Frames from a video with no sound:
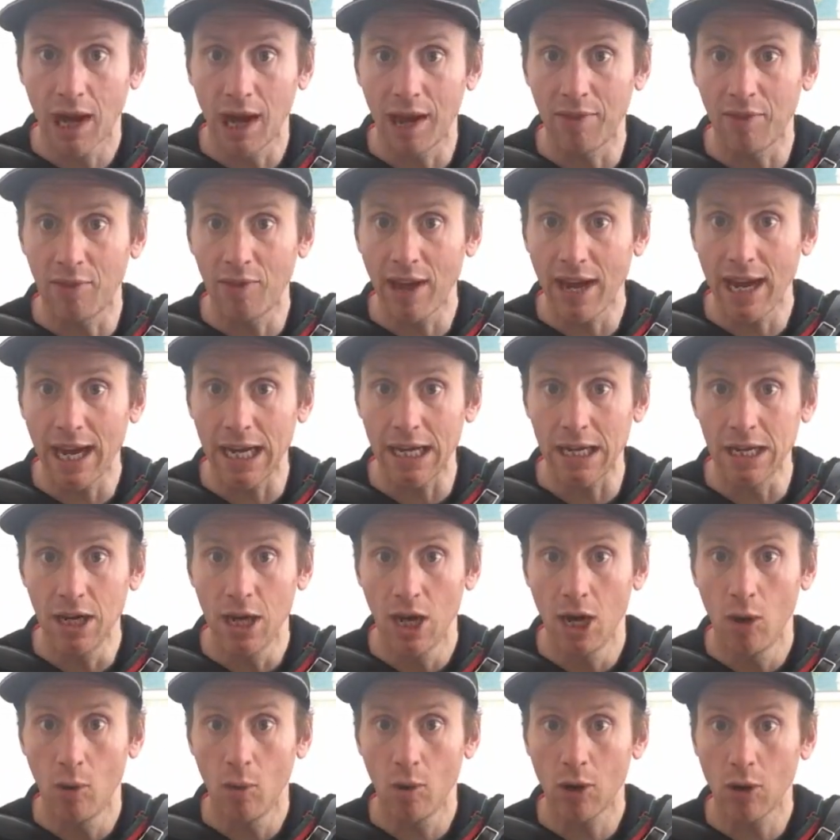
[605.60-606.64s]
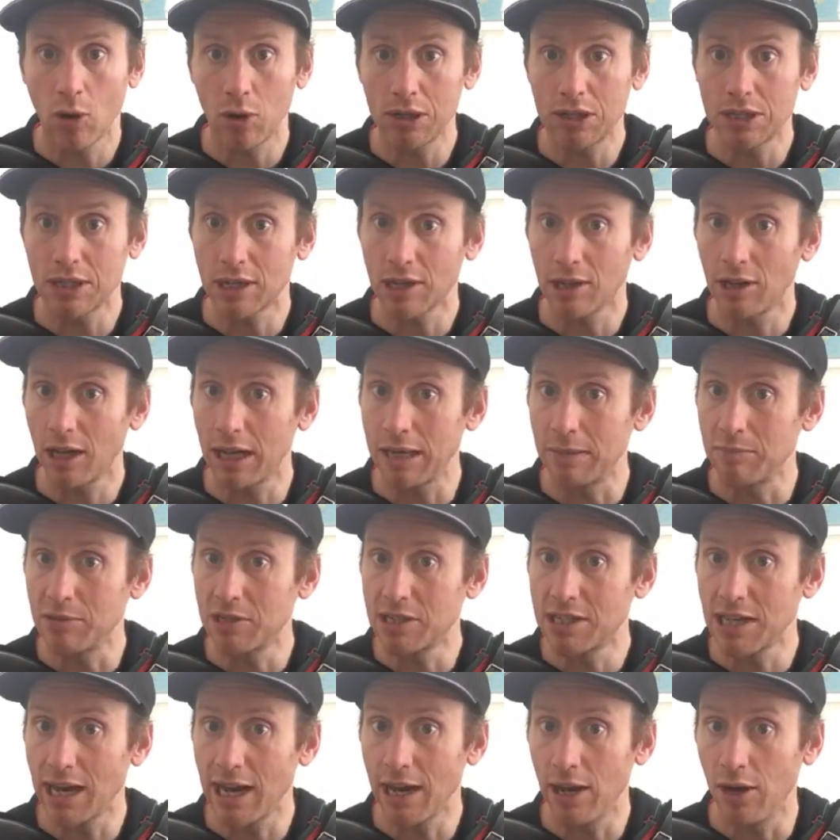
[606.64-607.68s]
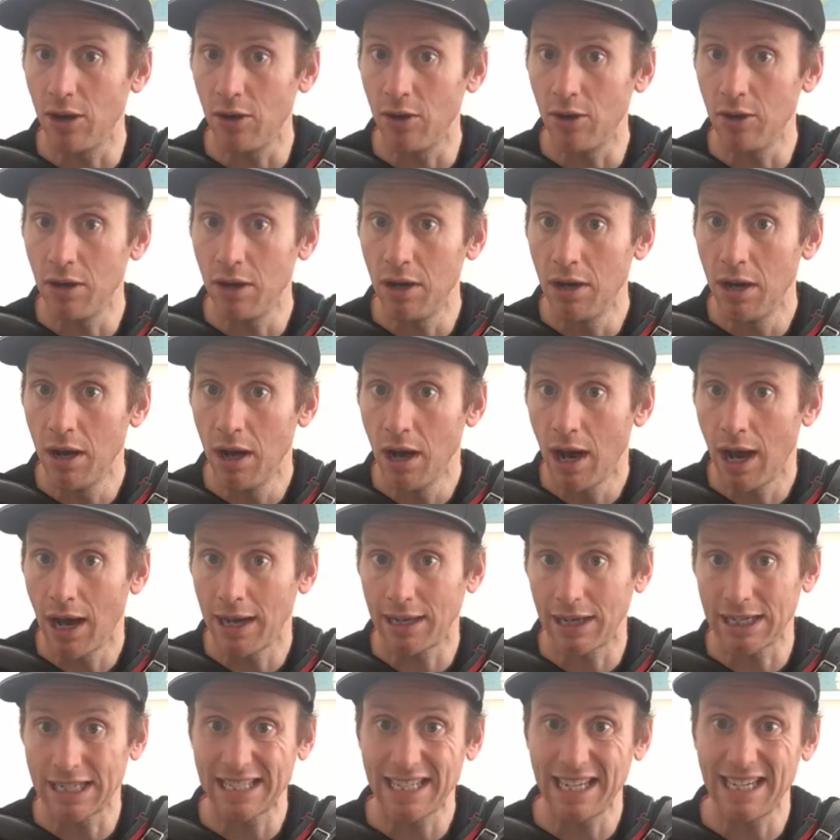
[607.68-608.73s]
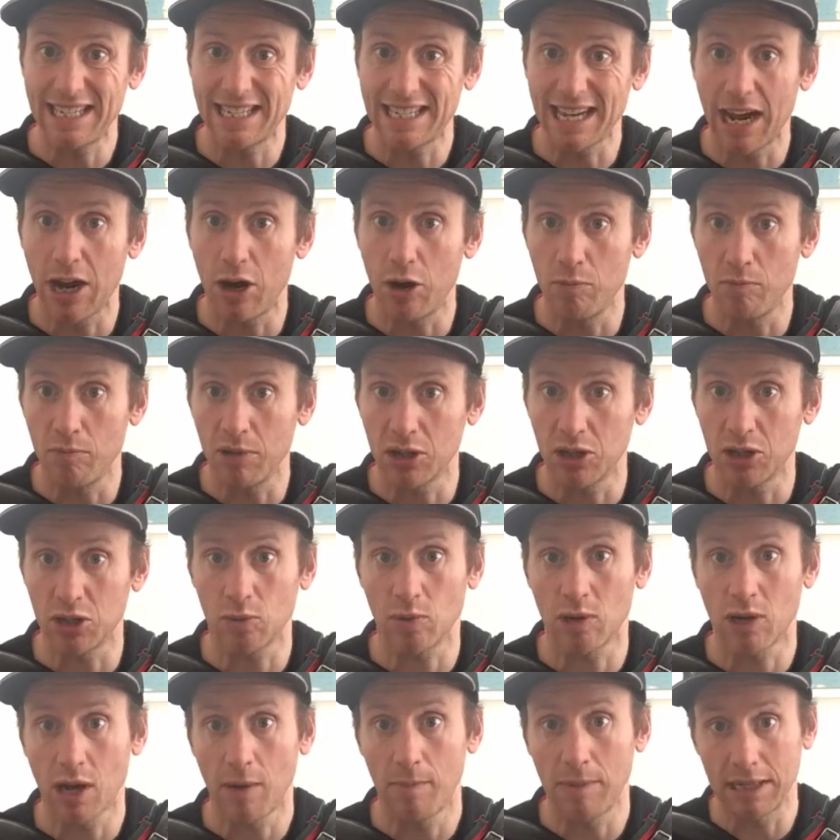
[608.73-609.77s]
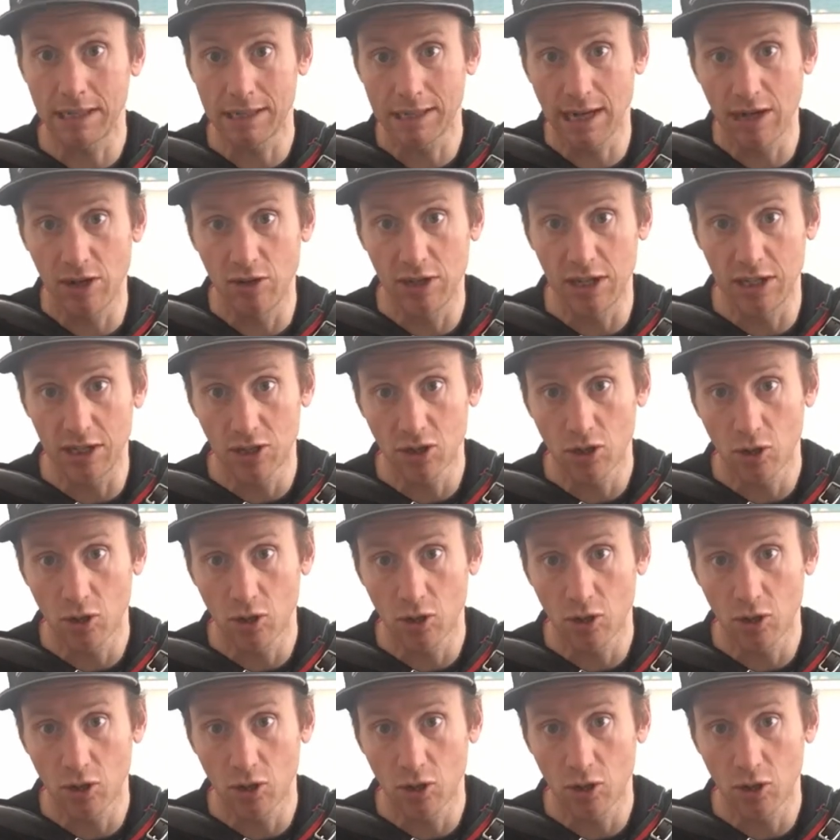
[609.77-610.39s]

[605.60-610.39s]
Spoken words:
And then we're going to climb down, and I say down because we're coming down in